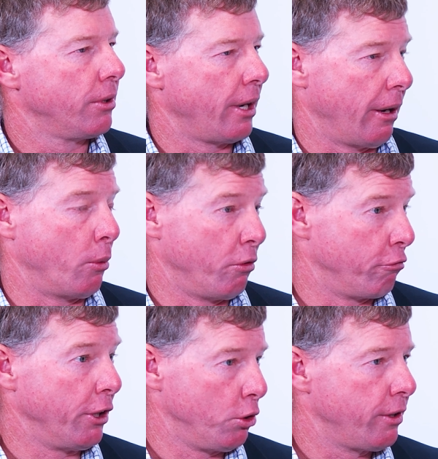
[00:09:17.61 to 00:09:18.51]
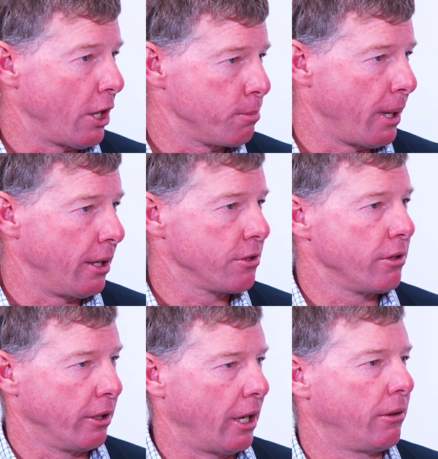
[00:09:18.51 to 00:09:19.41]
a really good cash balance
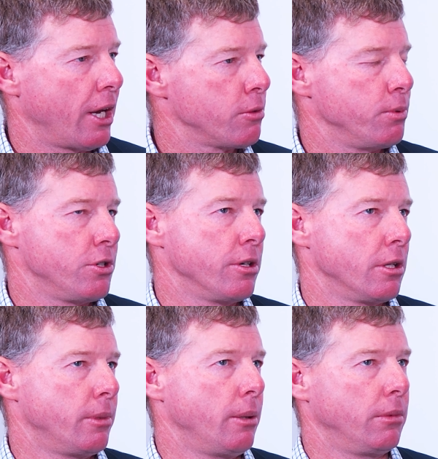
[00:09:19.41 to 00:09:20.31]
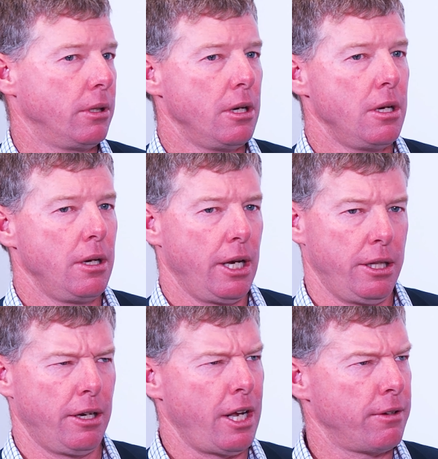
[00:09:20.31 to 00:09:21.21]
and cash position at the moment. And
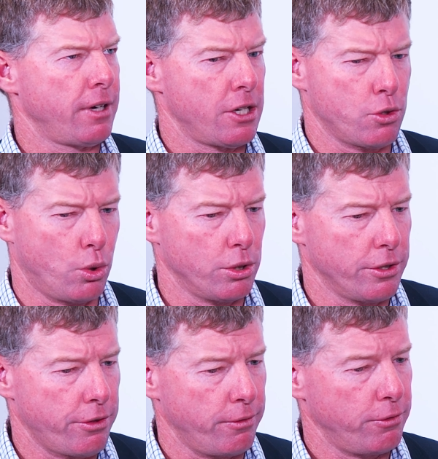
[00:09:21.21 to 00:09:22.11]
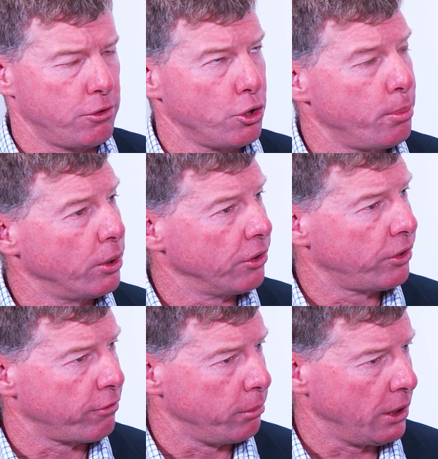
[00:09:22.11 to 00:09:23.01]
in the end of last quarter,
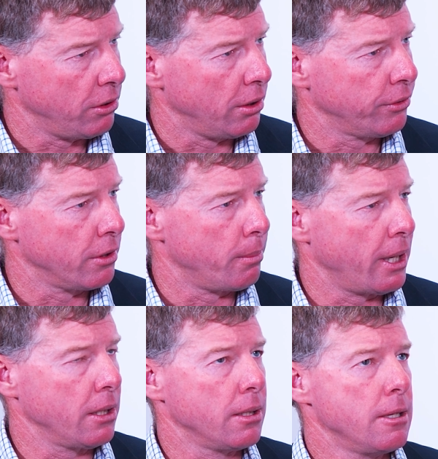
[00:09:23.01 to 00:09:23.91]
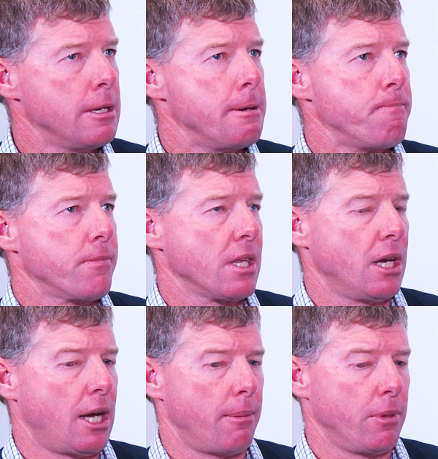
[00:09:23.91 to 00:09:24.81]
$2.7 million in the bank.
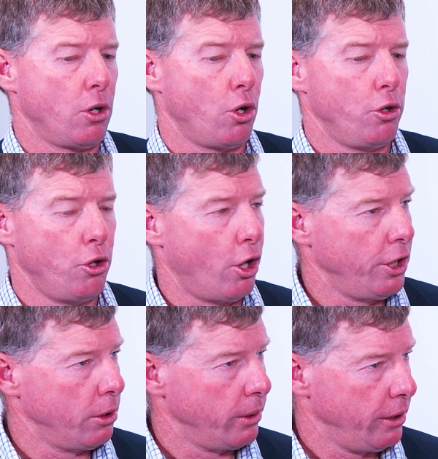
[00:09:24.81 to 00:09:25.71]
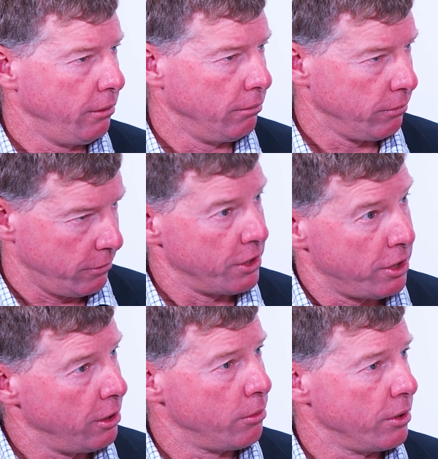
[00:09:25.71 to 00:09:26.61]
Not only are we
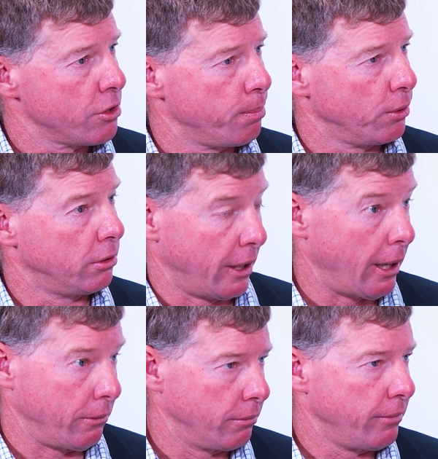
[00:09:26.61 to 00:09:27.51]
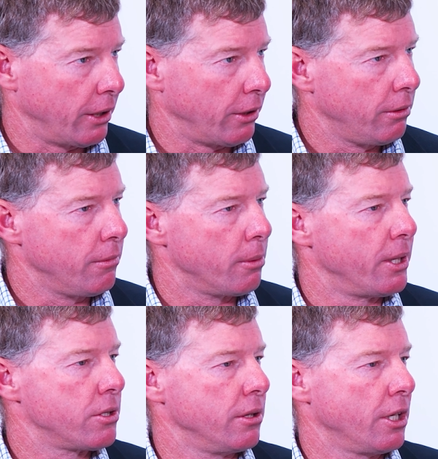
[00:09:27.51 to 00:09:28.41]
continuing to explore and
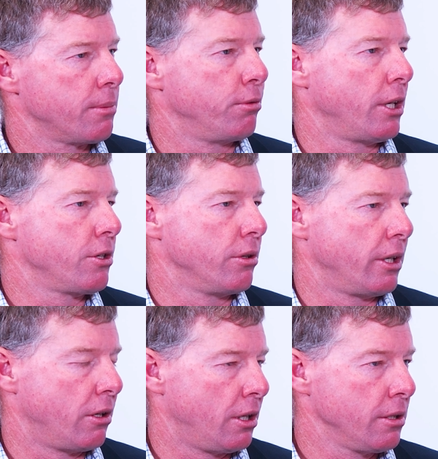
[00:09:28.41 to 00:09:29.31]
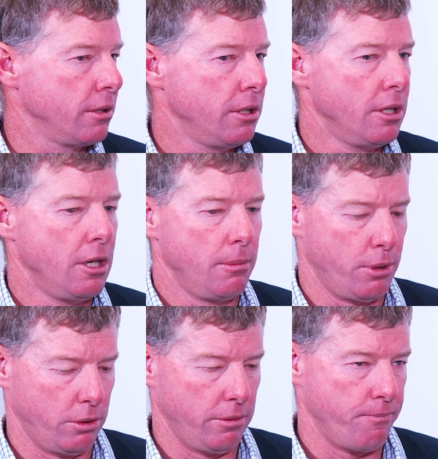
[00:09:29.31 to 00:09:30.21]
commencing the exploration at Hyden,
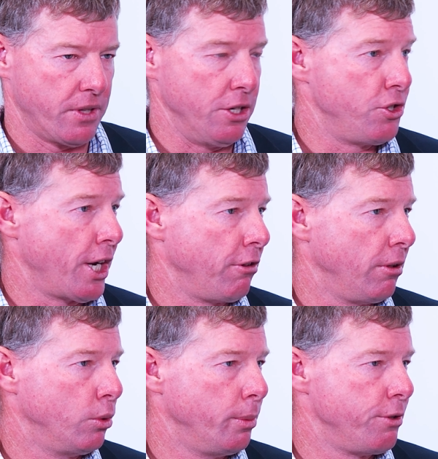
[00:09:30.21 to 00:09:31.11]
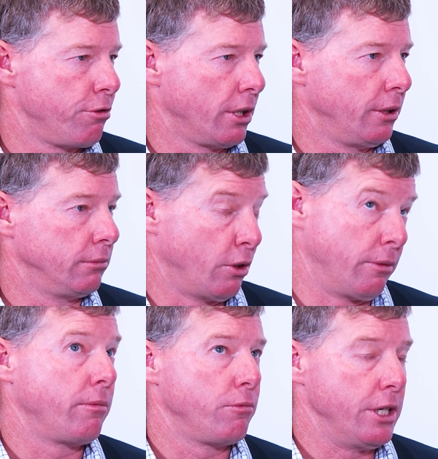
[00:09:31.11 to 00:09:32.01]
but in January we'll be drilling,
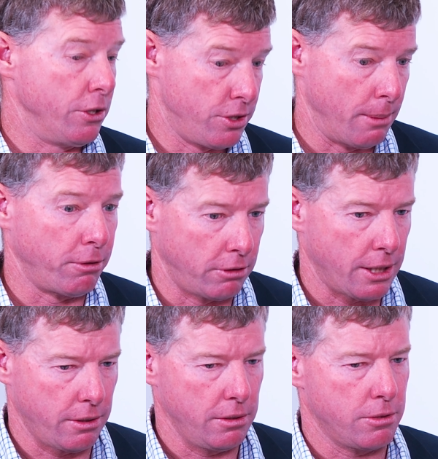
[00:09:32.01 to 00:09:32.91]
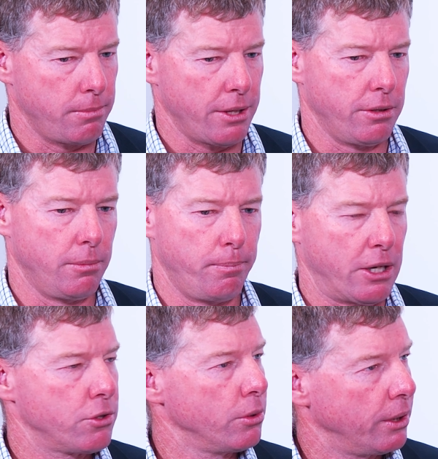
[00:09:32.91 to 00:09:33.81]
in December rather, this month, in
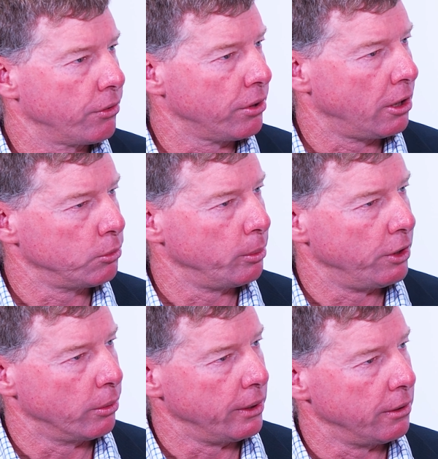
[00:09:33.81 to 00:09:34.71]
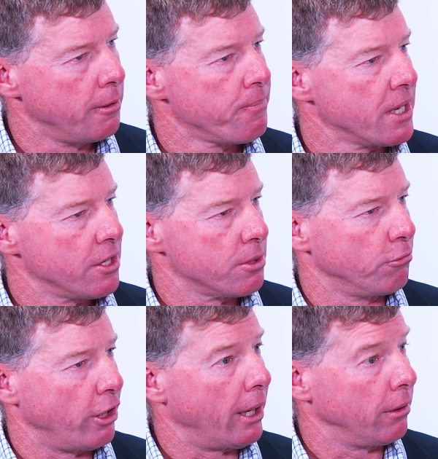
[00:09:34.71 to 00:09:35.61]
about 2 weeks' time, we'll be doing some
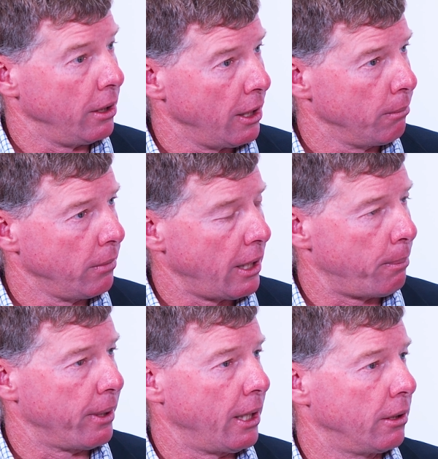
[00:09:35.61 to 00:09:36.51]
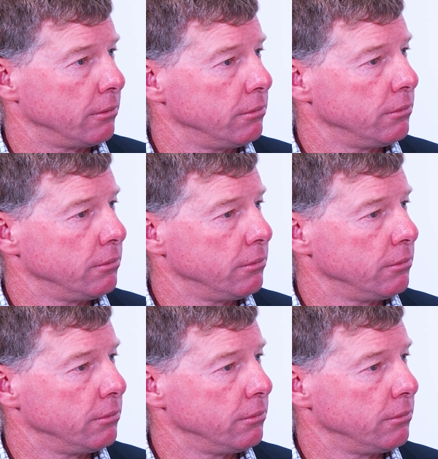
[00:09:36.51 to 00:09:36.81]
ground EM up at our